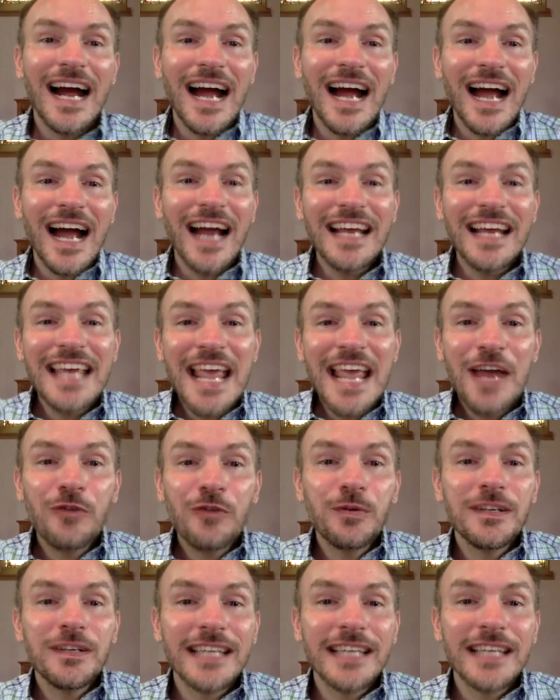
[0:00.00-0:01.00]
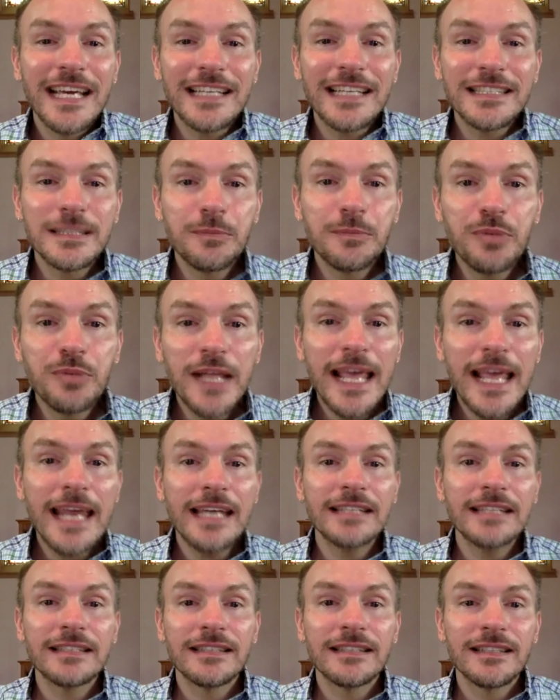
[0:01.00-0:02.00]
I can't really
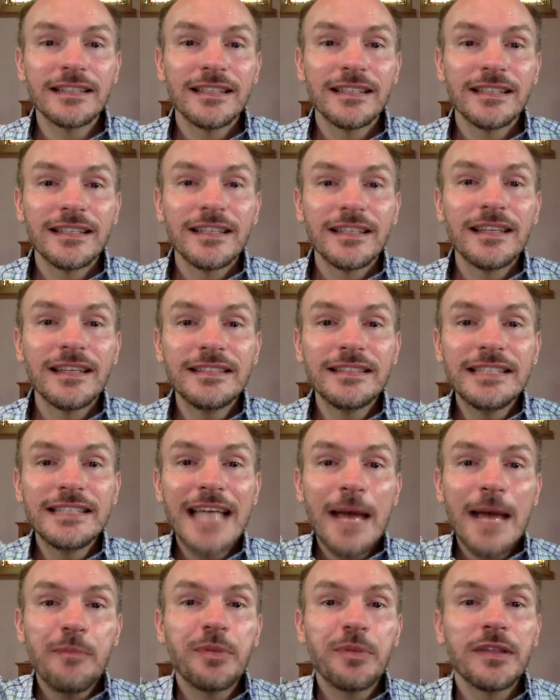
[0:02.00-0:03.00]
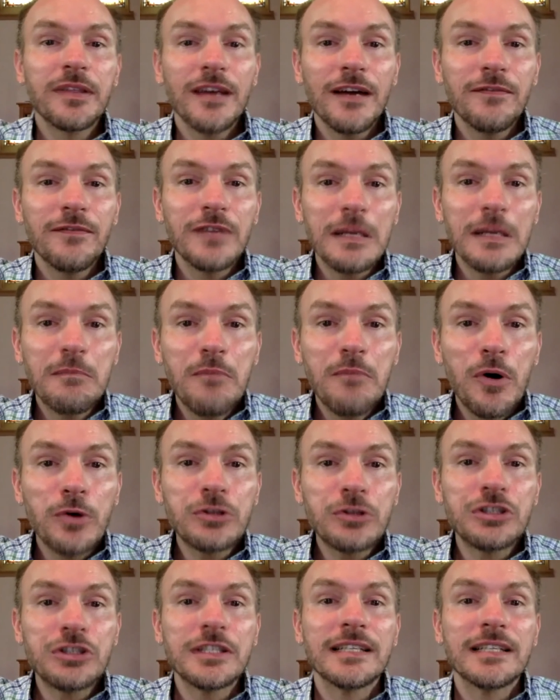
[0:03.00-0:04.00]
explain the depth of
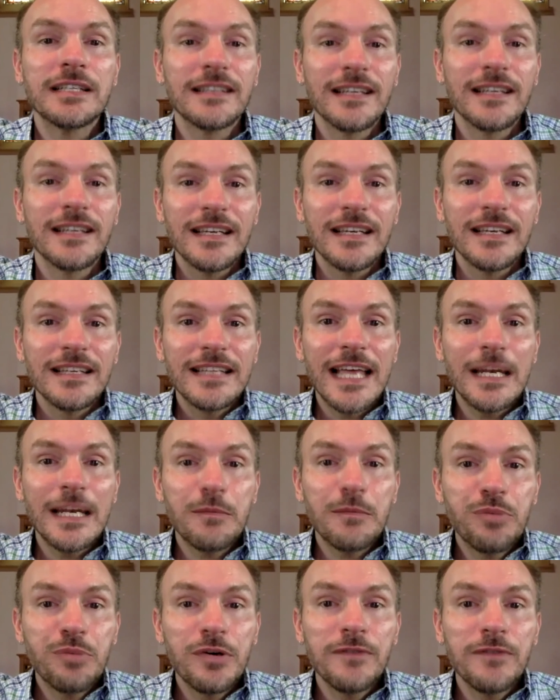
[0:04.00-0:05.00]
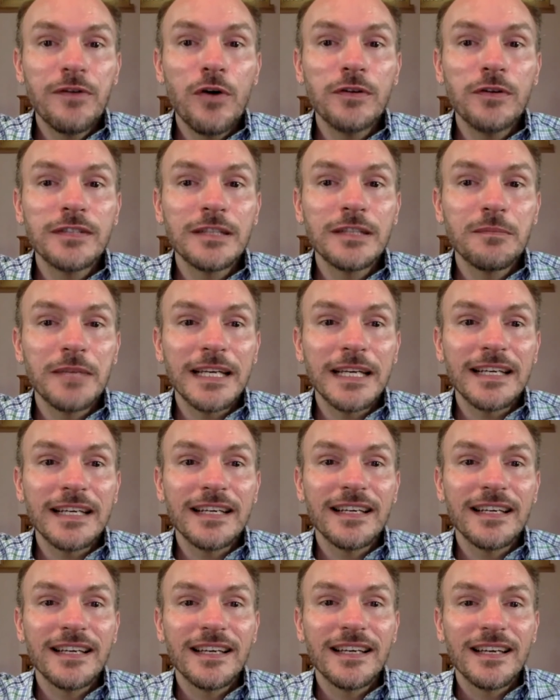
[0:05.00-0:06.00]
emotion that it provoked in me.
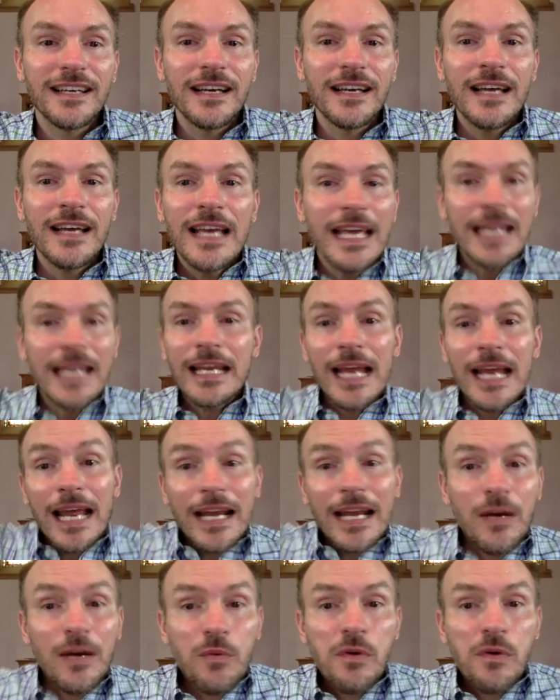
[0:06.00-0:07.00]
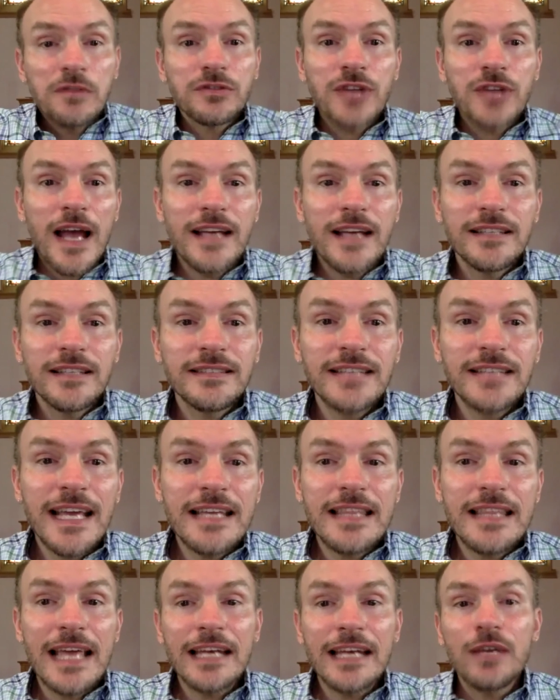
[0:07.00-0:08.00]
And I won't try to
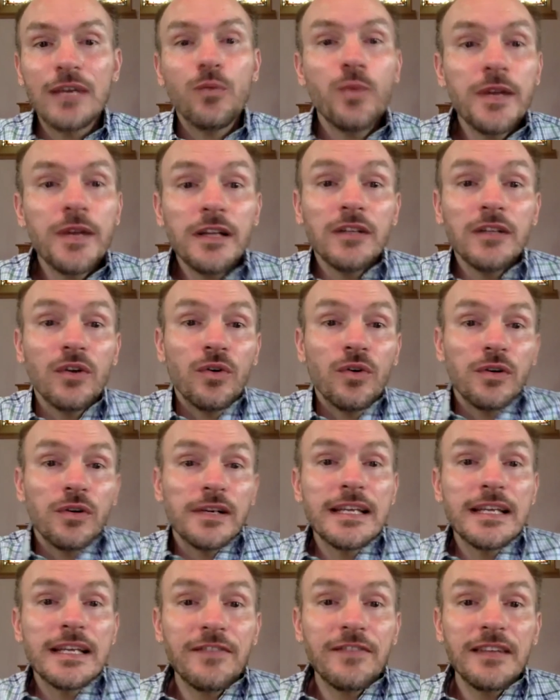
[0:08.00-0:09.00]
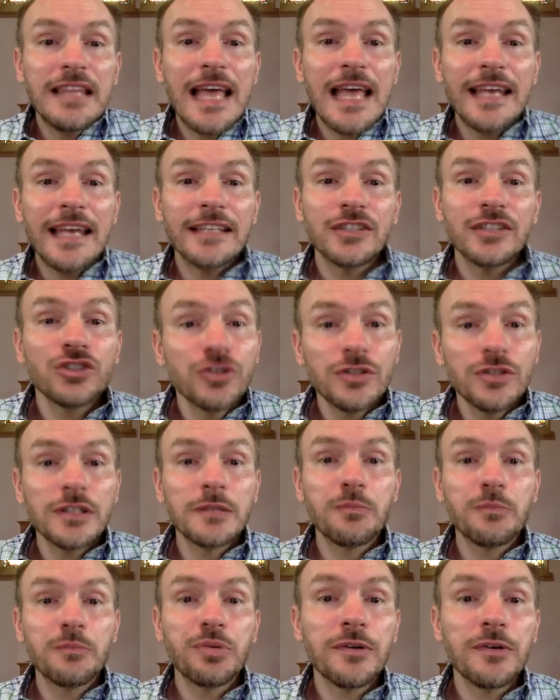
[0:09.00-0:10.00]
say that it will or even that it
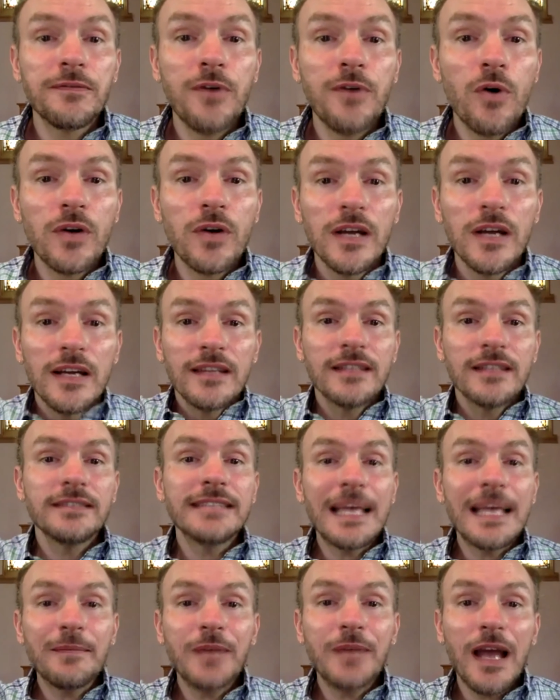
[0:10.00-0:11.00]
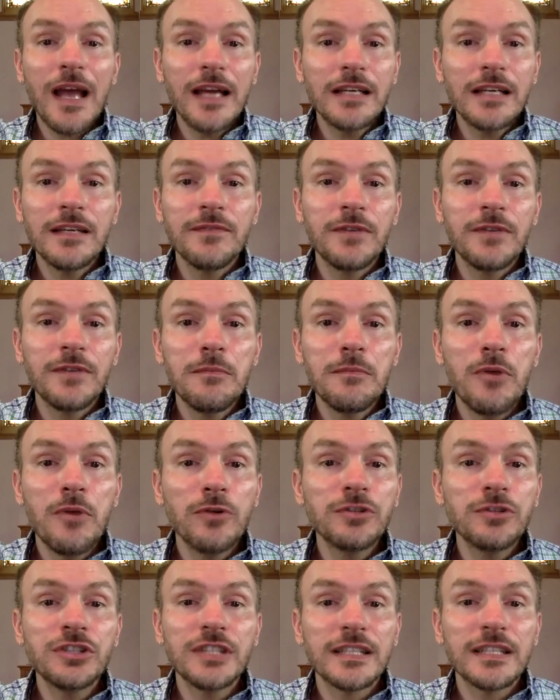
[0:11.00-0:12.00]
should provoke the same kind of
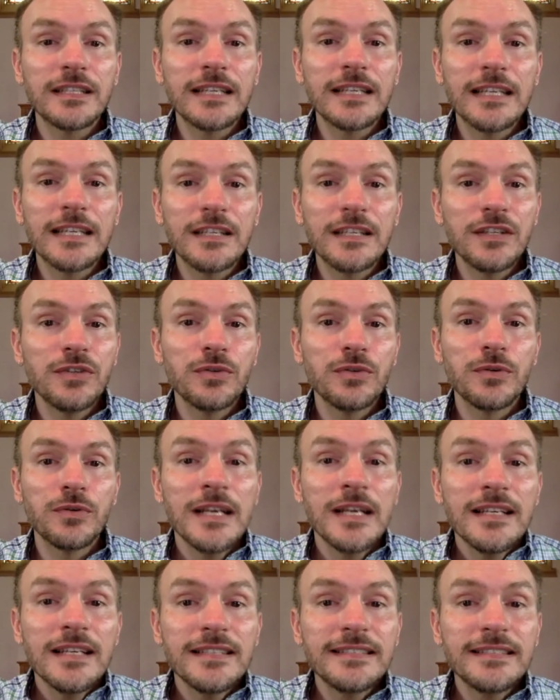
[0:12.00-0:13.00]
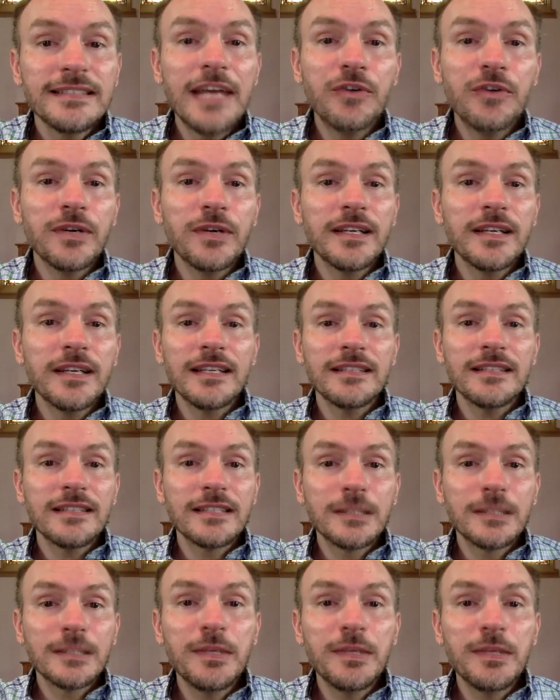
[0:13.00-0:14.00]
emotion in you. Sacredness
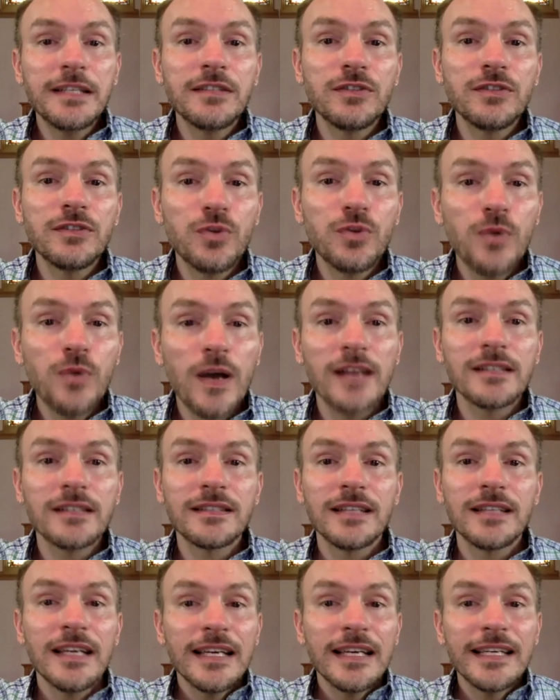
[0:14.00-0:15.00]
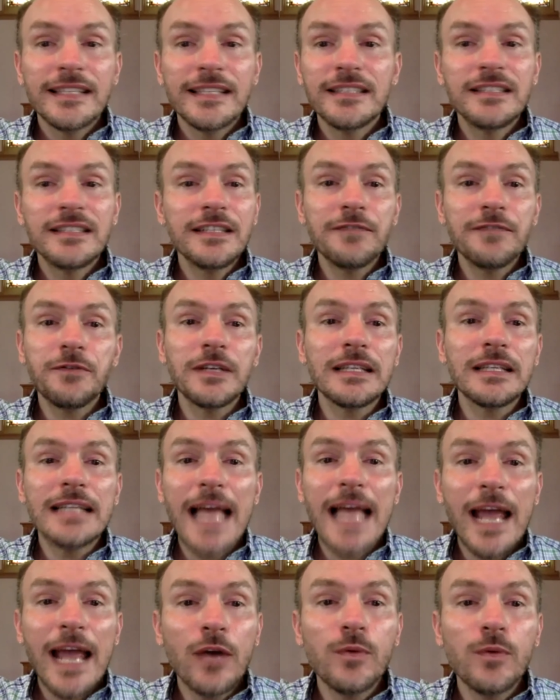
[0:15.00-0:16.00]
speaks to us in different
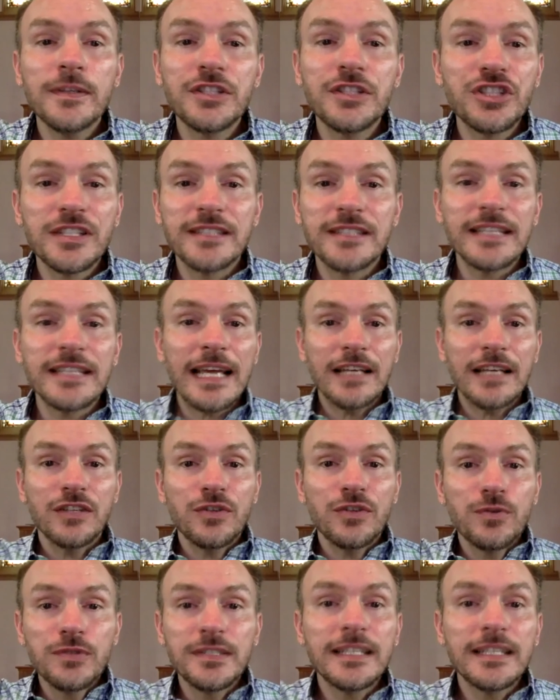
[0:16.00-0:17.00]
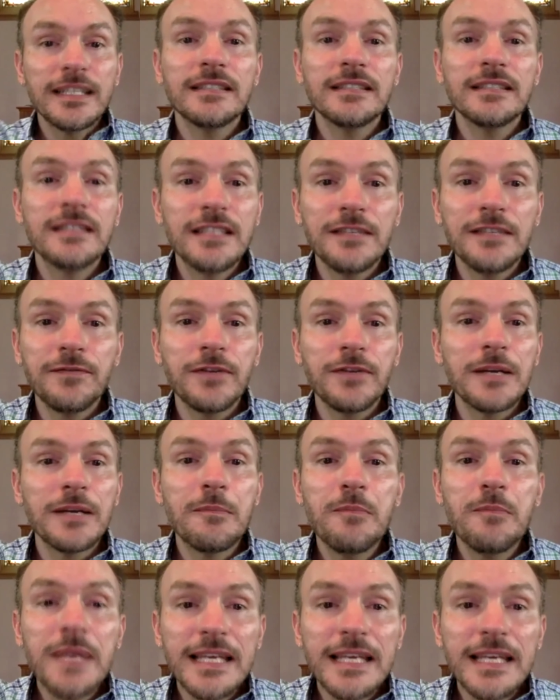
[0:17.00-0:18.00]
languages and using different
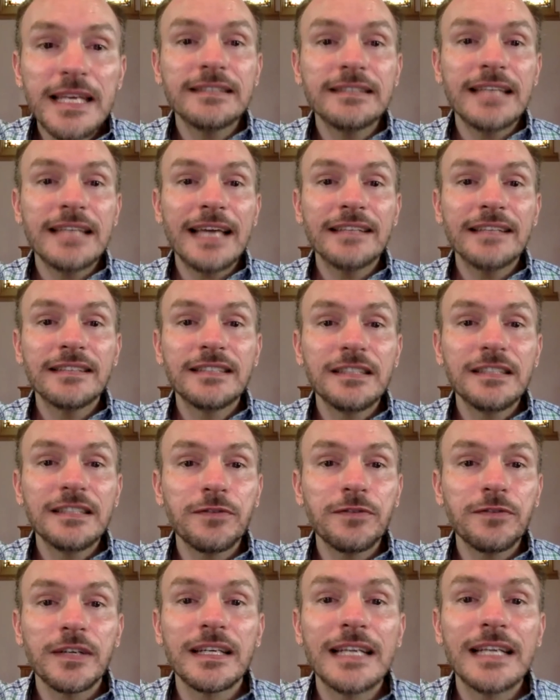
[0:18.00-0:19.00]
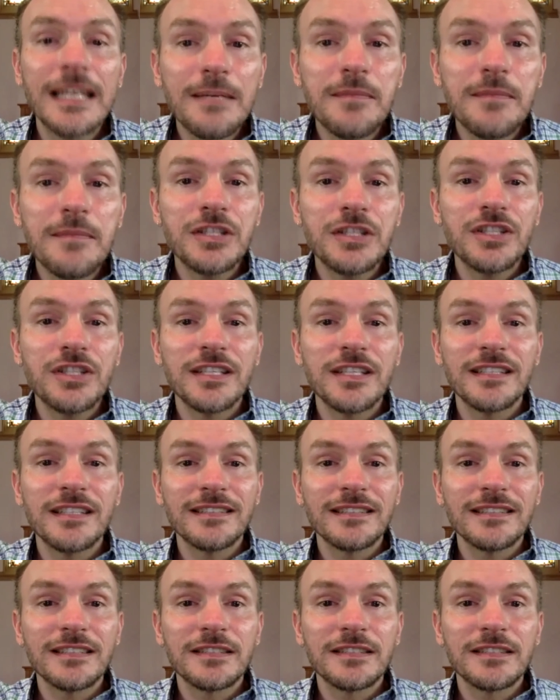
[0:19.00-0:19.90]
means and different images.